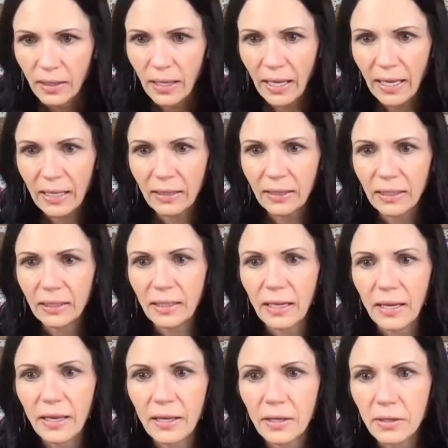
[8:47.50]
Hey
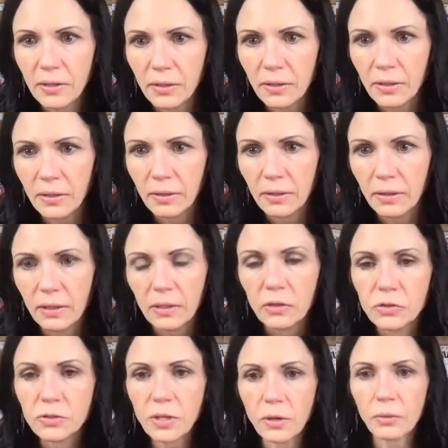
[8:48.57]
Alita.
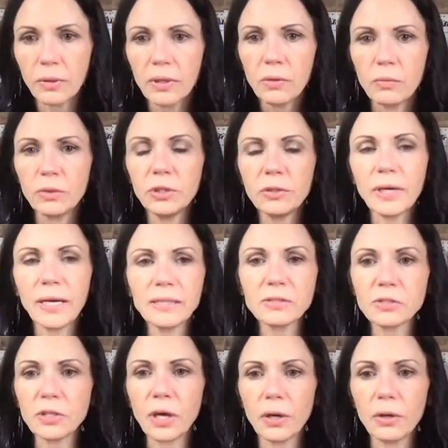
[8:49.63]
So when you
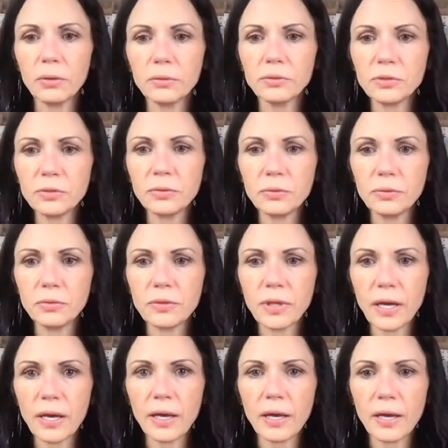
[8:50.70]
guys go to
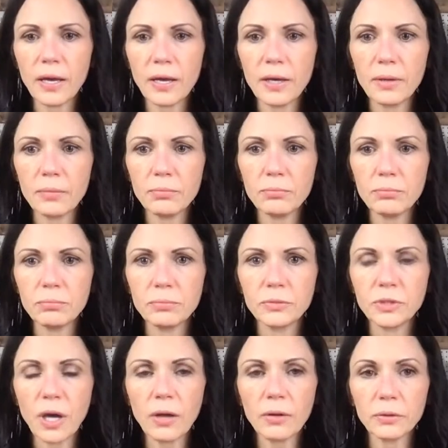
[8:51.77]
the um
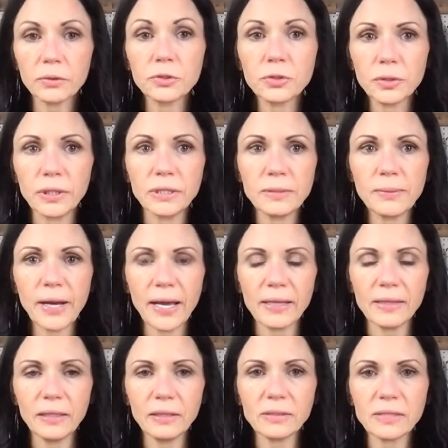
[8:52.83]
Dollar Tree to
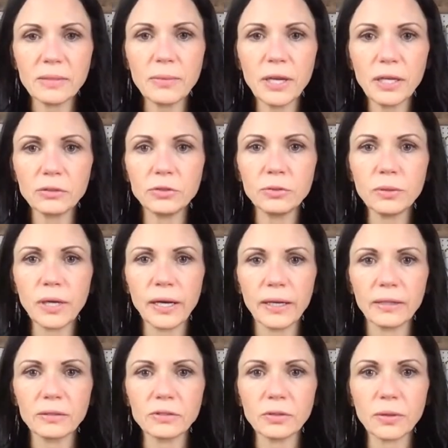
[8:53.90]
buy these, they make two
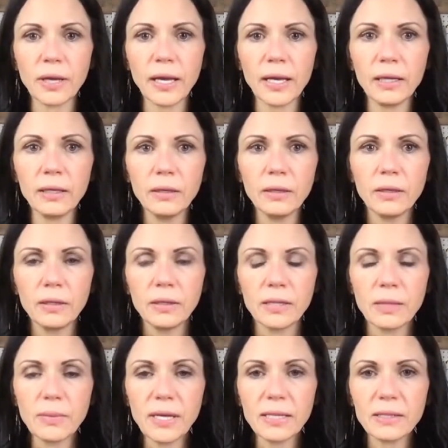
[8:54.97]
kinds, okay?
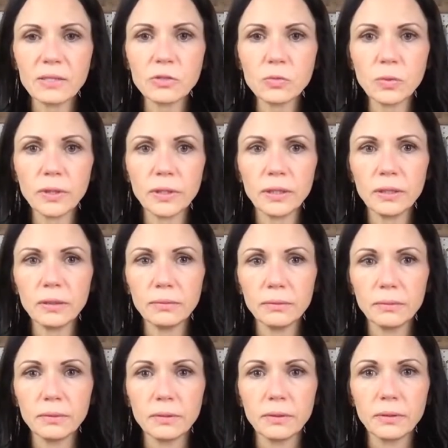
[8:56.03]
They make this one
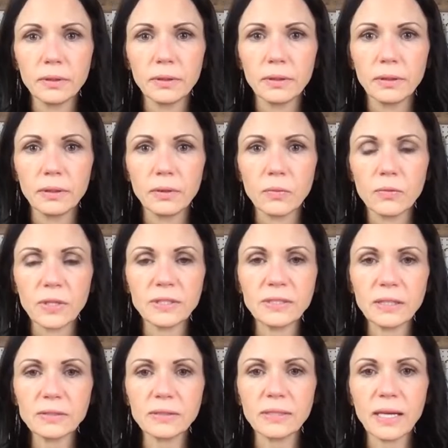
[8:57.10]
that
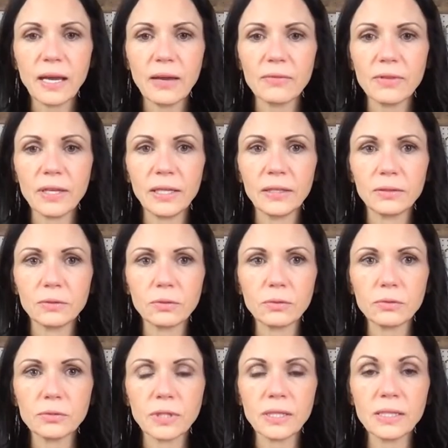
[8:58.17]
doesn't have the
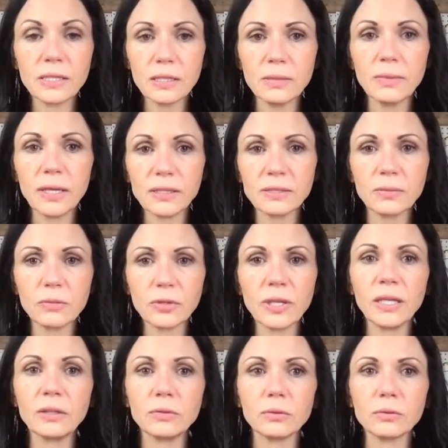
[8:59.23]
handles, and then they make some with
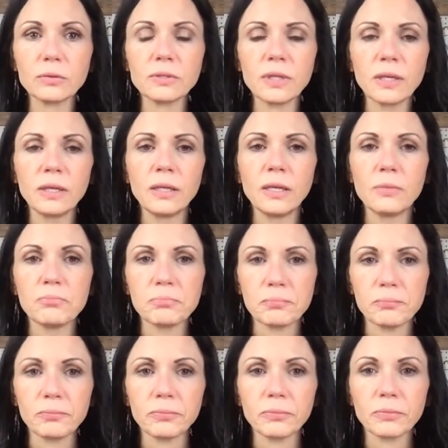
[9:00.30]
handles
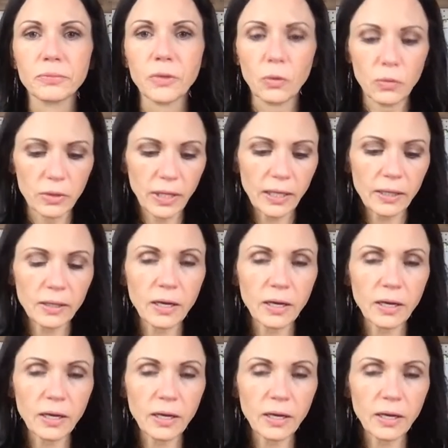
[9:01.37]
with like a